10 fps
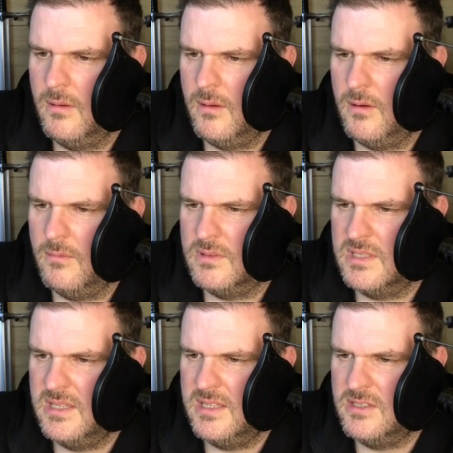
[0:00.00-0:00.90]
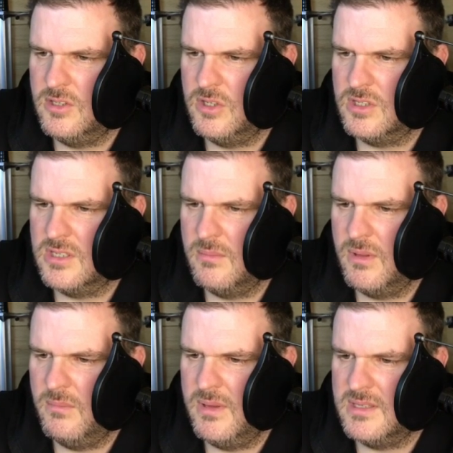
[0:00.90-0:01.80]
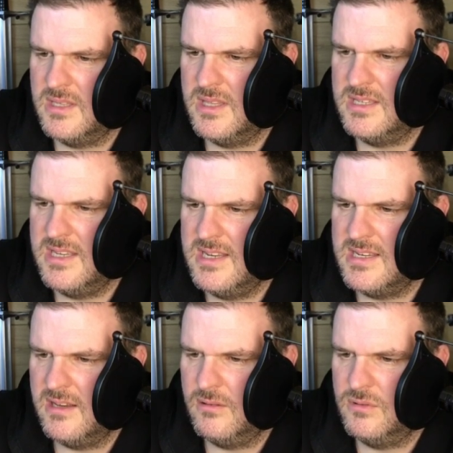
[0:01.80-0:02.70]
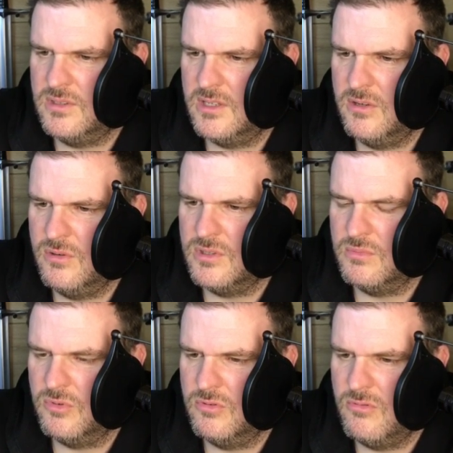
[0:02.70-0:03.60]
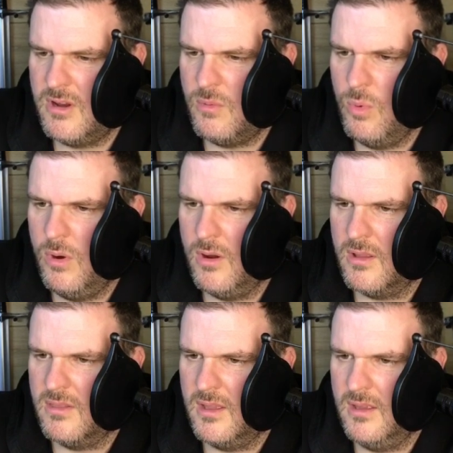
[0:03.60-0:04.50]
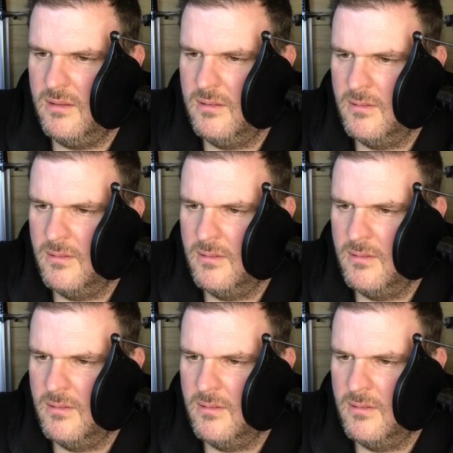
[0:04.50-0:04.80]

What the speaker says: Obviously these are just some of the bits of the details. They're doing some great work there.